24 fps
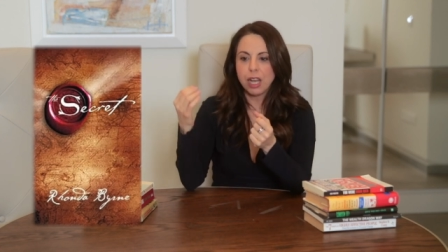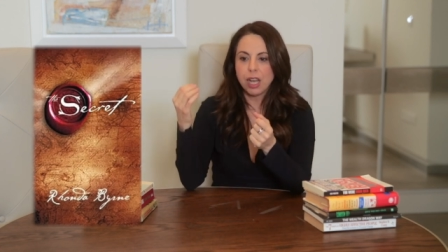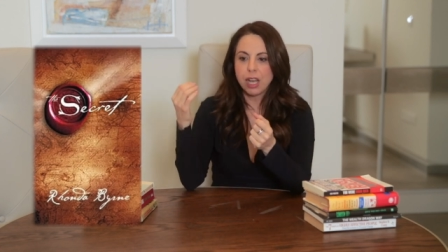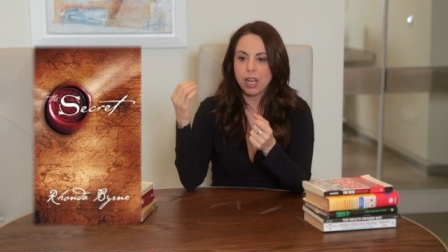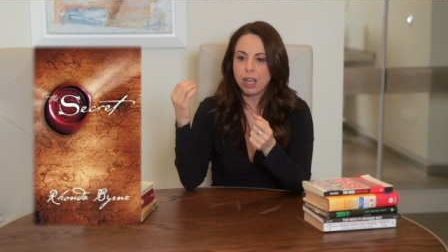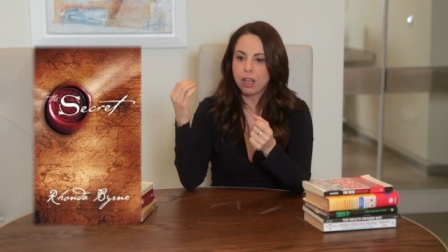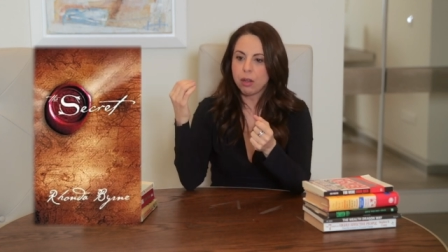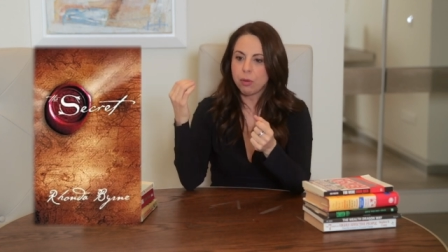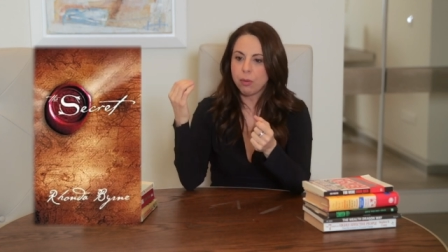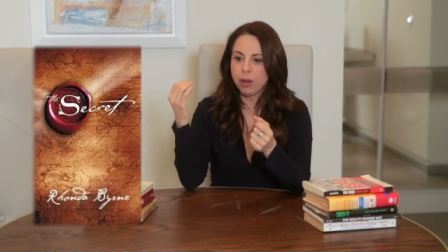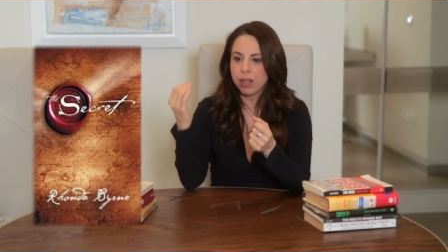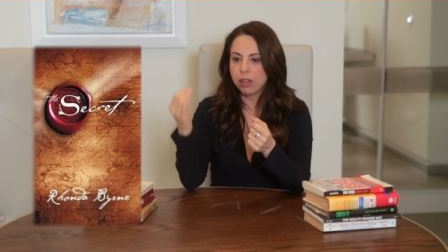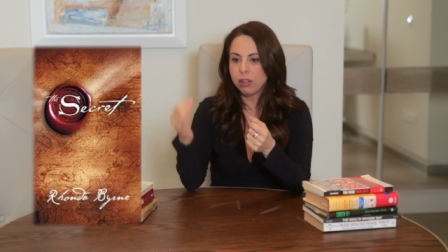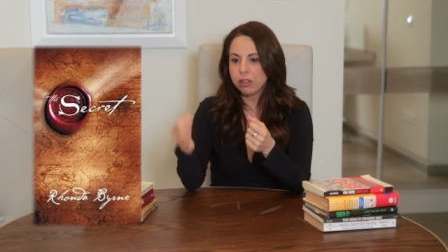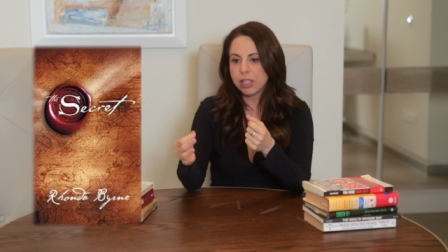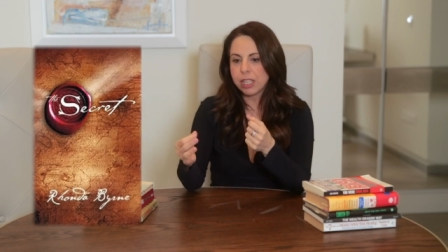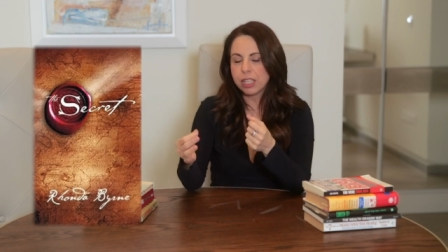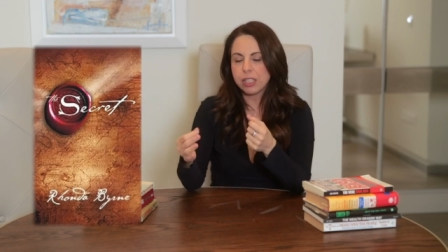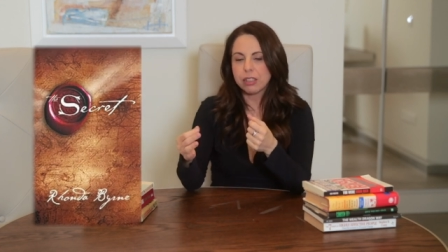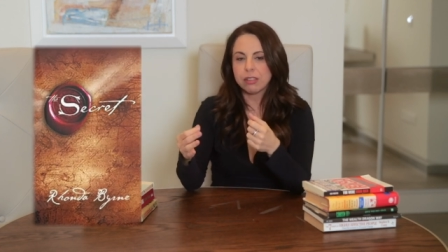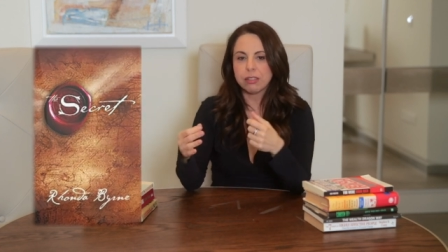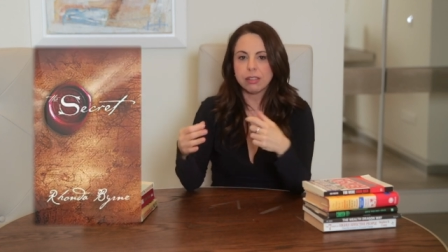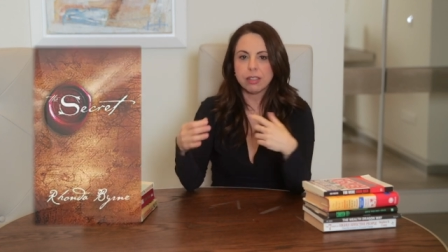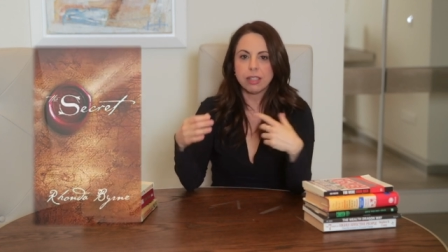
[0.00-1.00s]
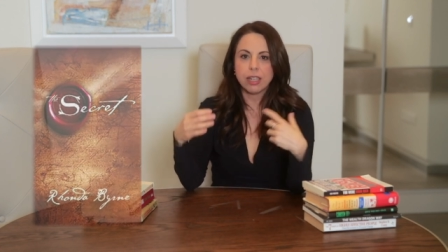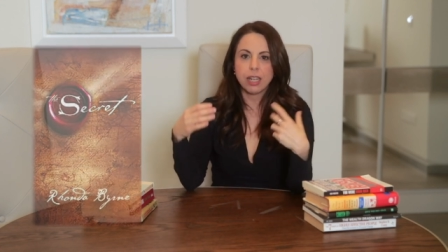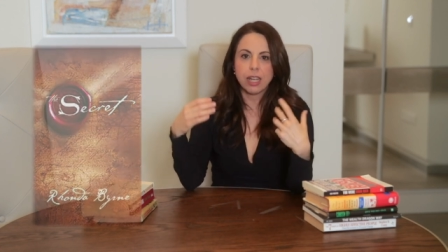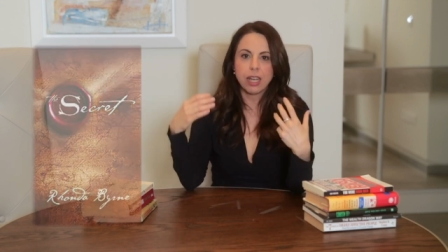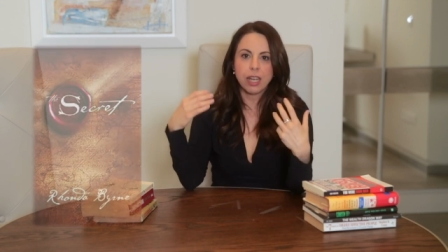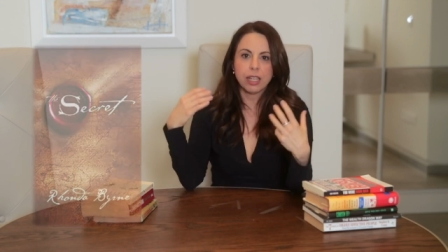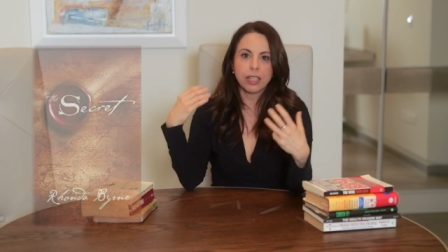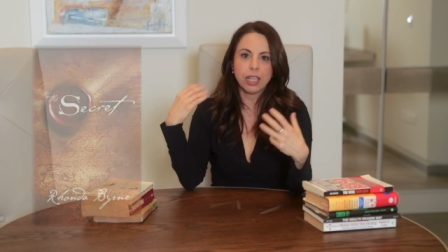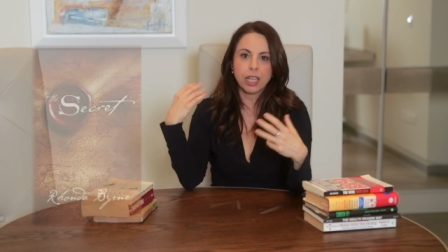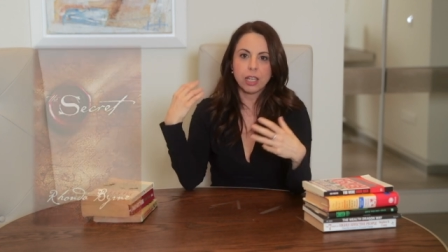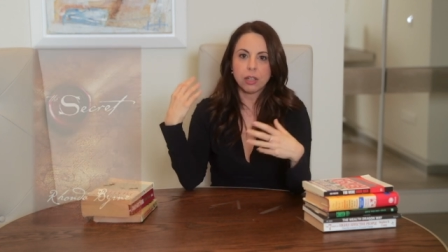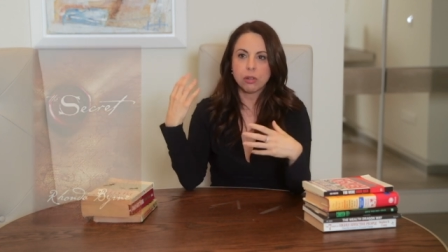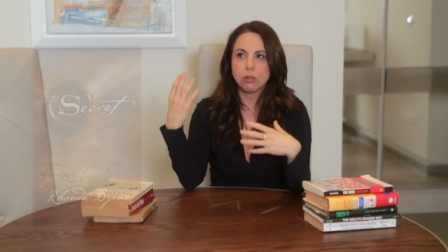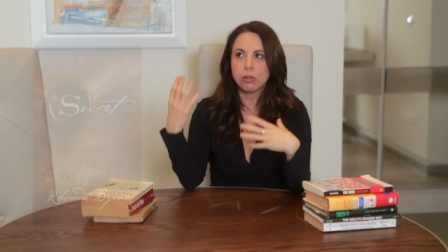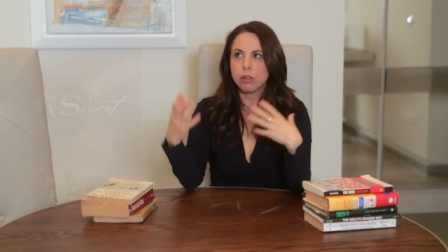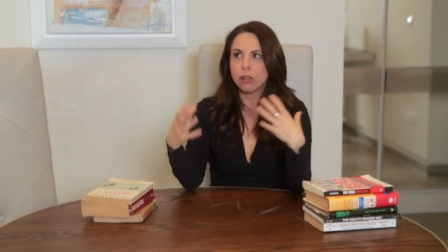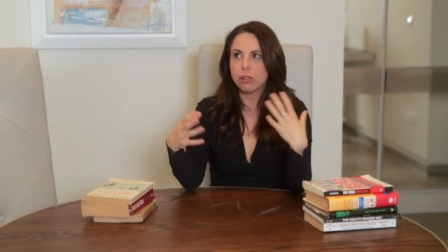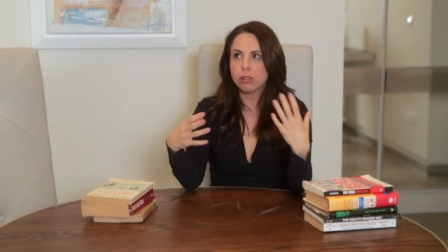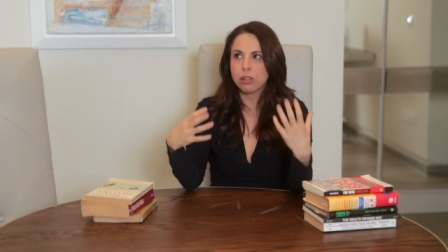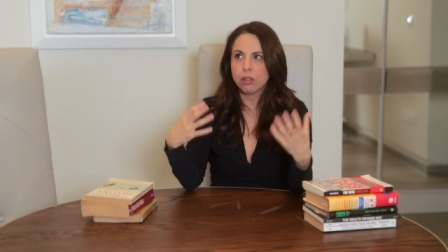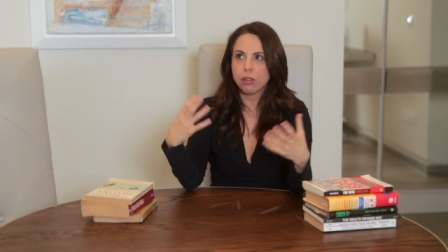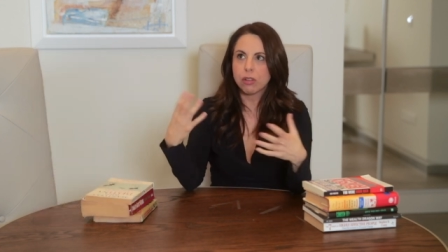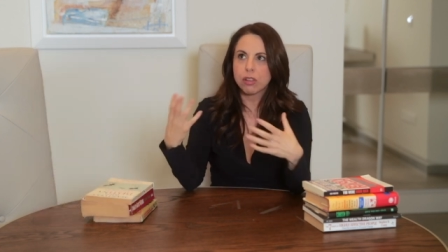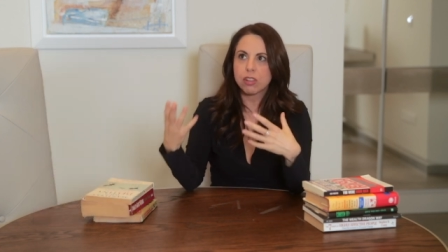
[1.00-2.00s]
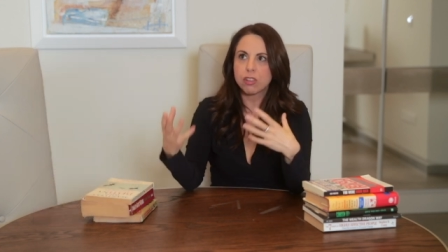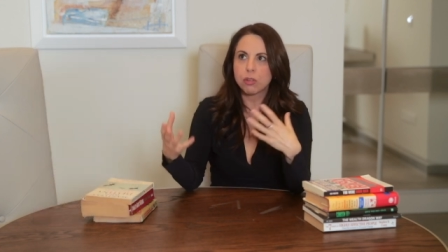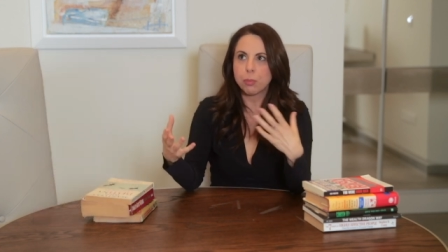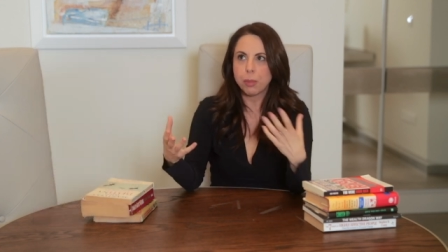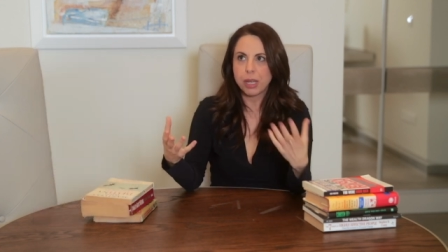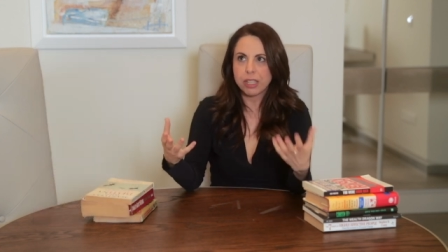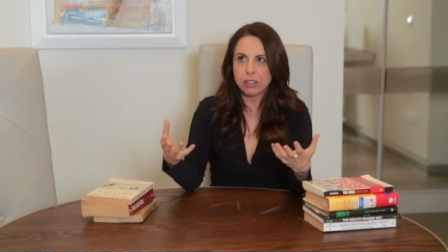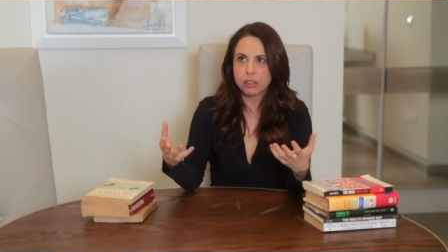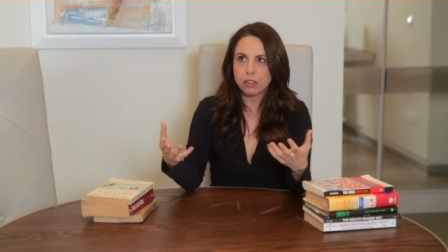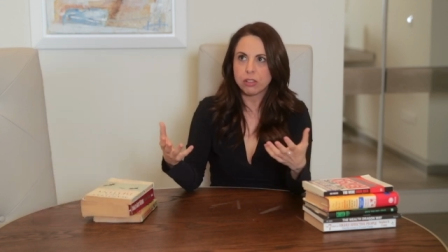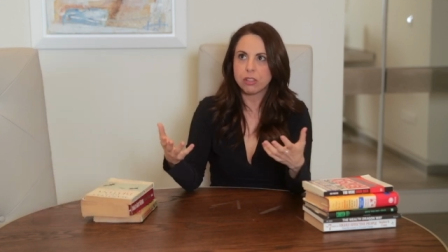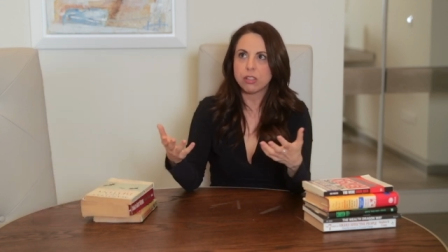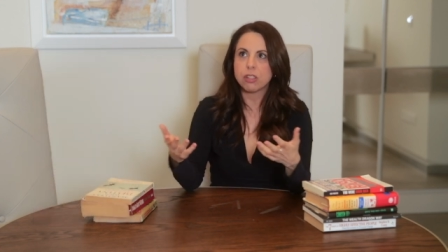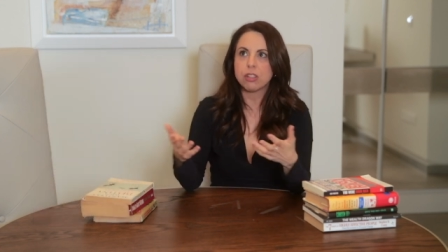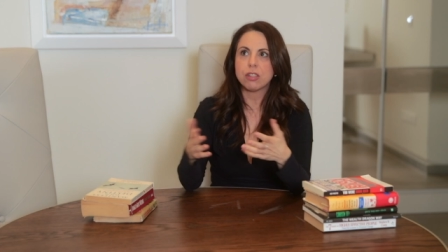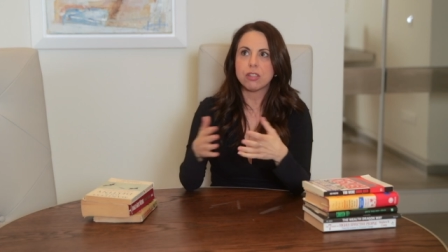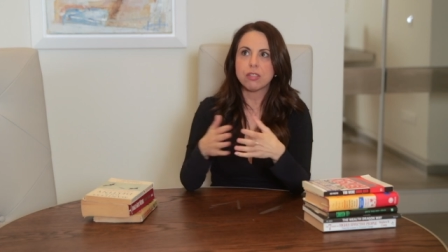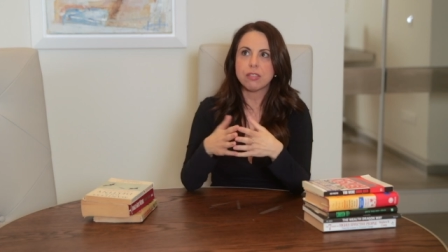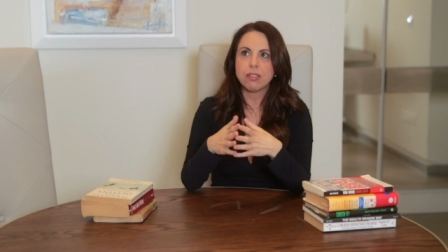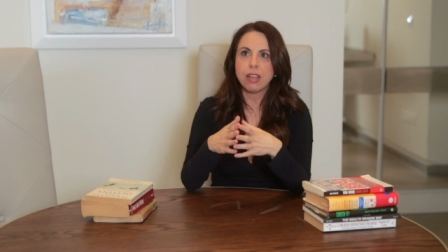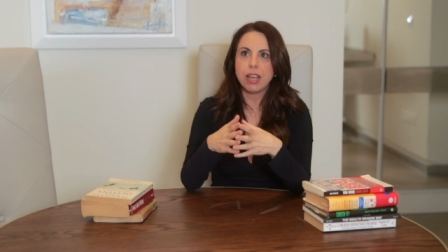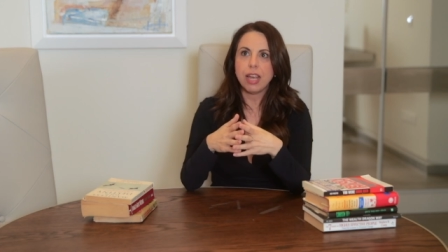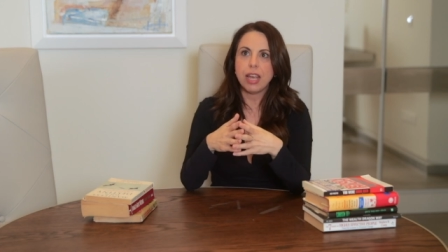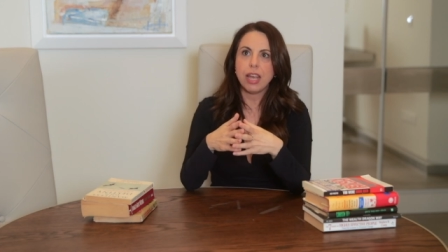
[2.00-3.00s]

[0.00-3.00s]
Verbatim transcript: I went on the internet, I googled all these mentors,